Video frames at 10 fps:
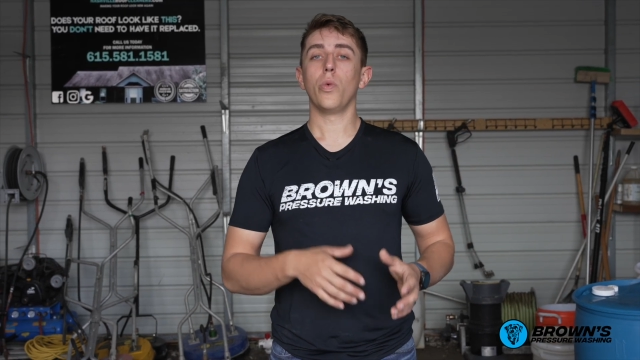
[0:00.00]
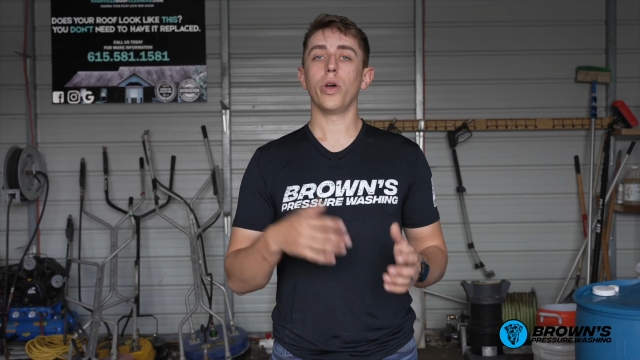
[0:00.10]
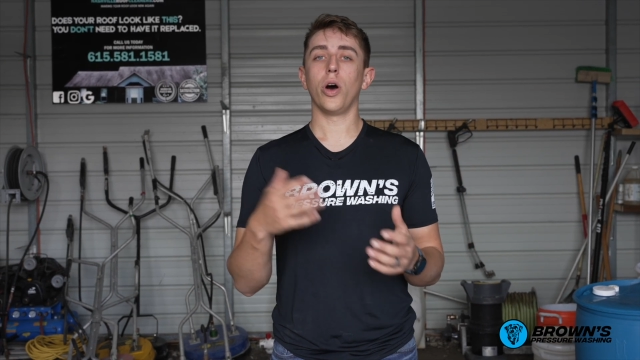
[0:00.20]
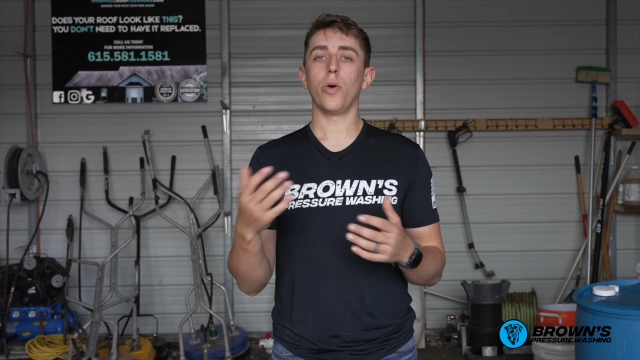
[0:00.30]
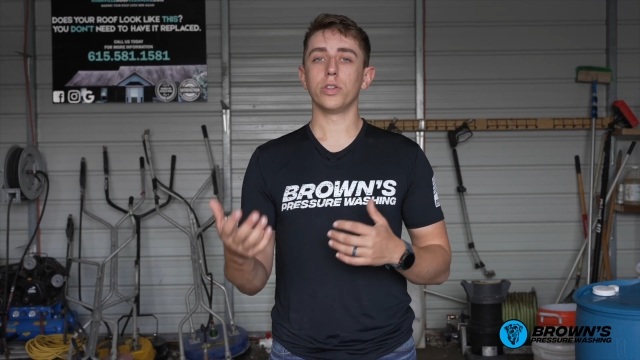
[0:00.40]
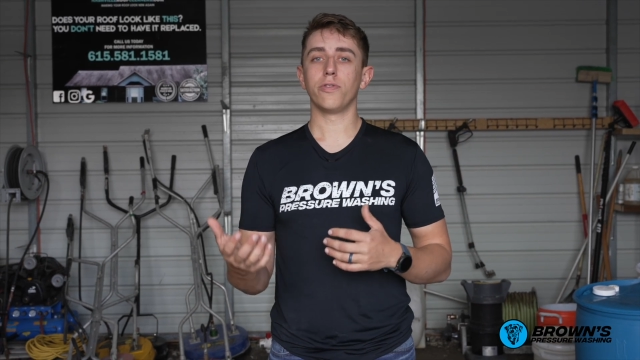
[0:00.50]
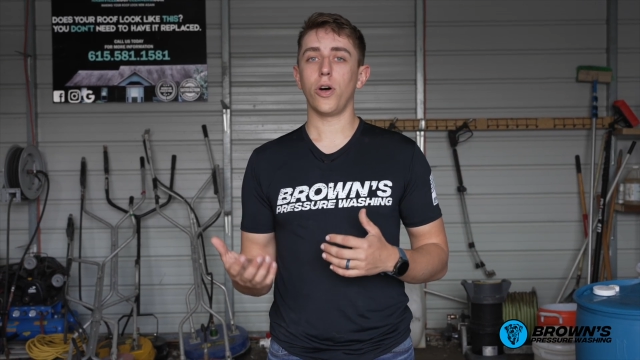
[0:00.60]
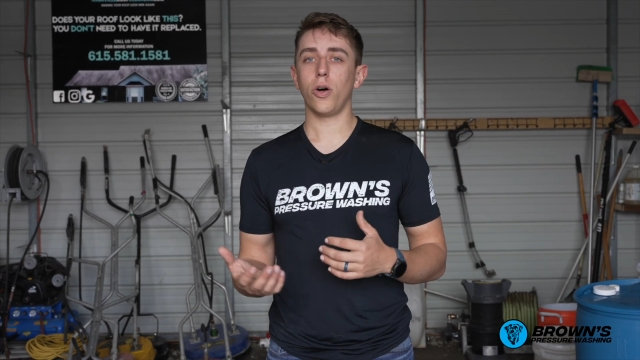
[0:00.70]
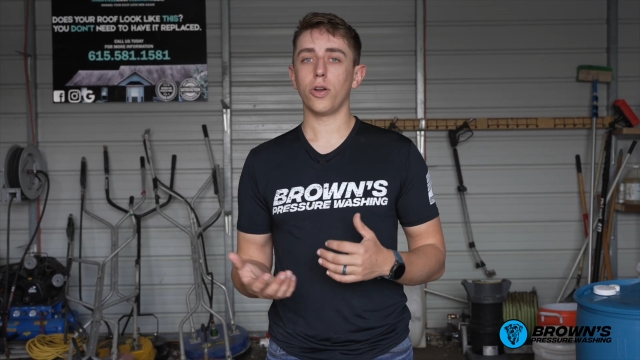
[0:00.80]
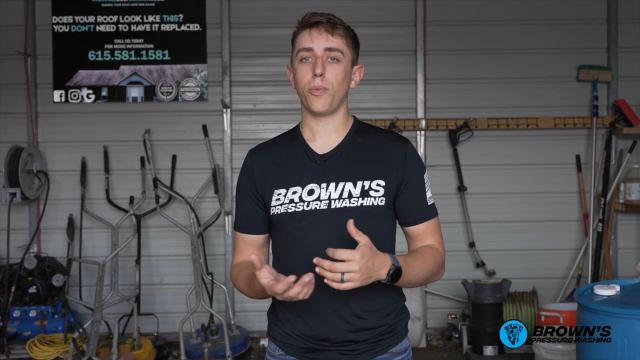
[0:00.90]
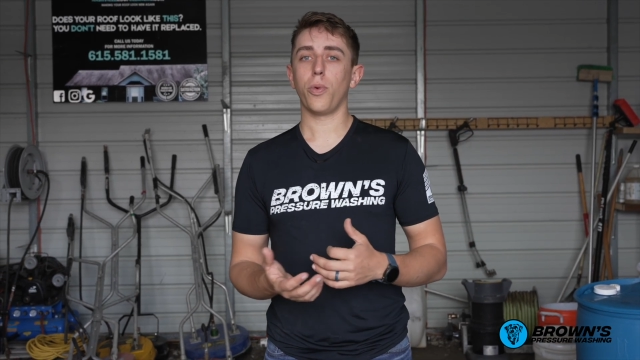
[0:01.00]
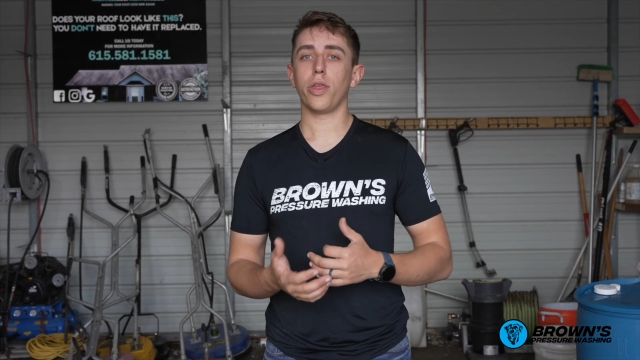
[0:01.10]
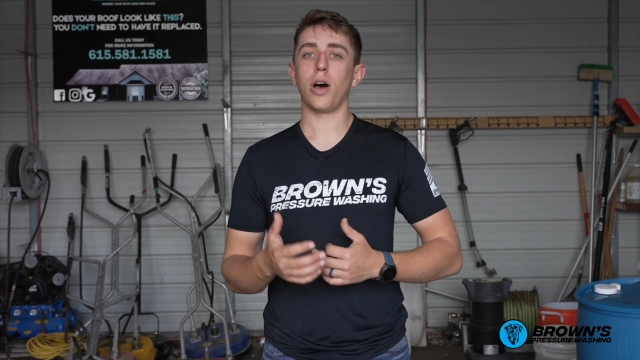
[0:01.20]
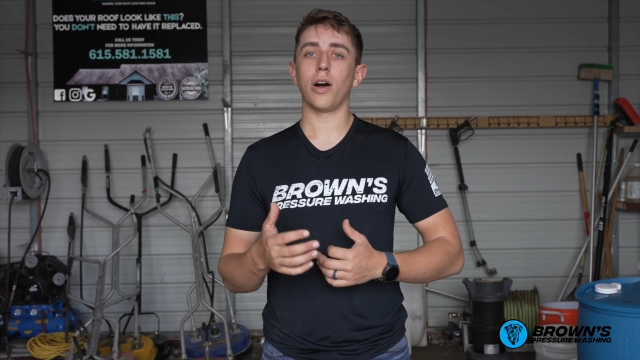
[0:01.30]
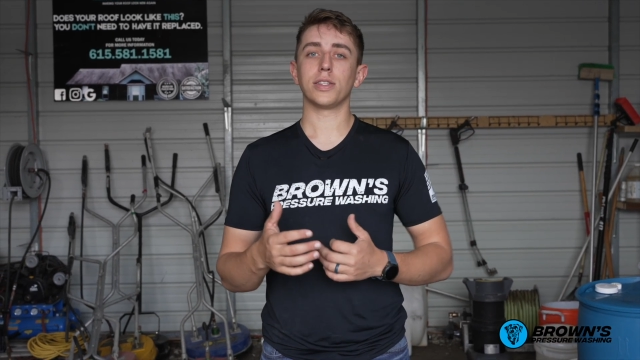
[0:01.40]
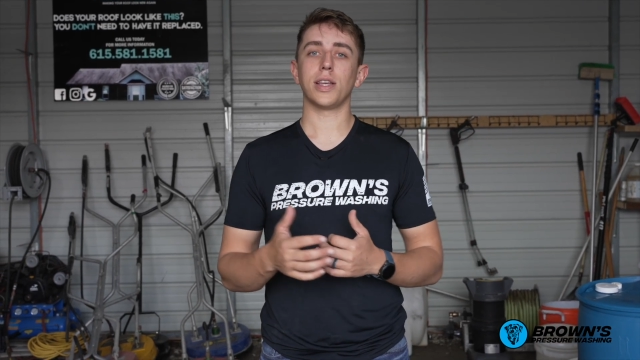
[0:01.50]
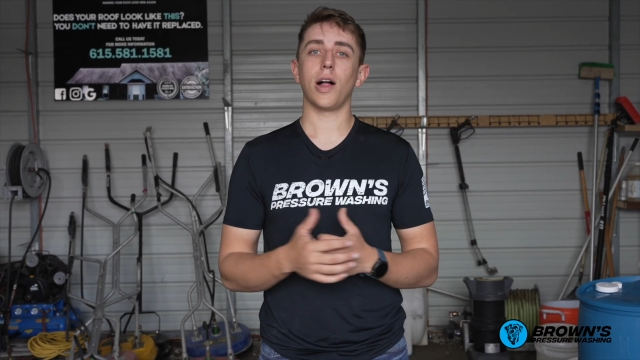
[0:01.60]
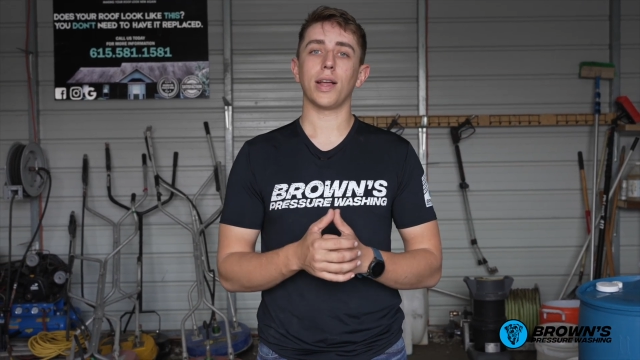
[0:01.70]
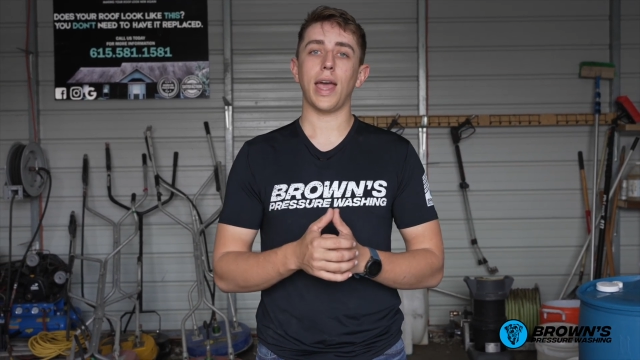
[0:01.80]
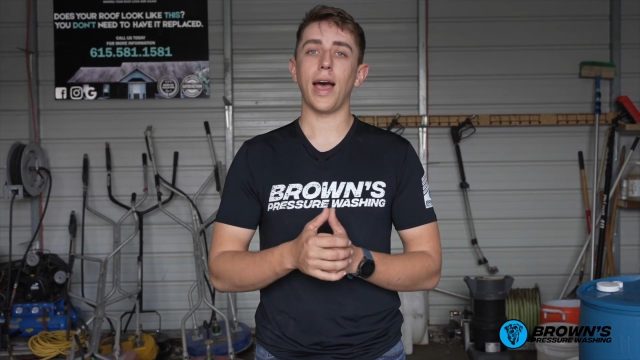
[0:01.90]
we always follow it up with
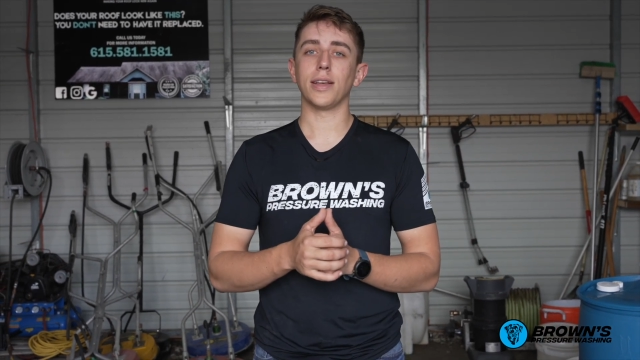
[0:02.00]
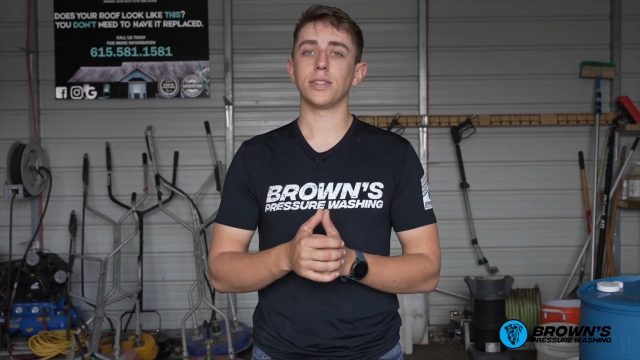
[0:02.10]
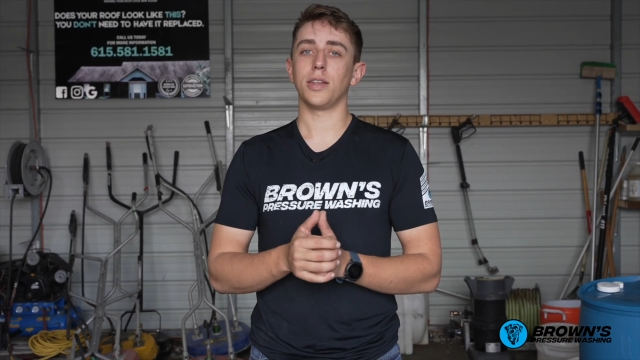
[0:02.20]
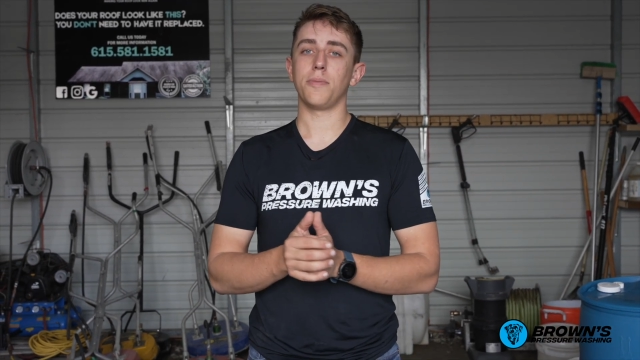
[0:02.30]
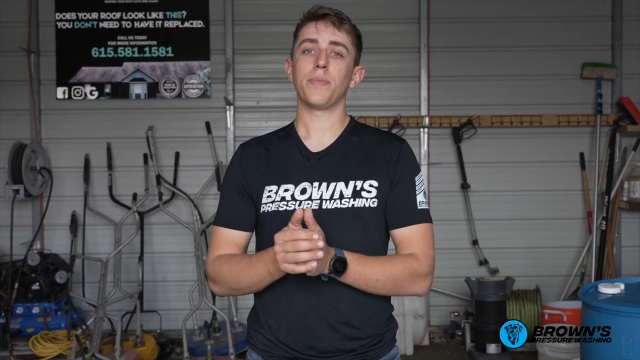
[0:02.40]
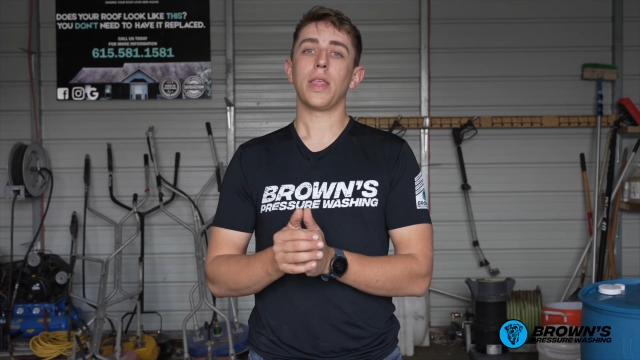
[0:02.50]
oxalic acid.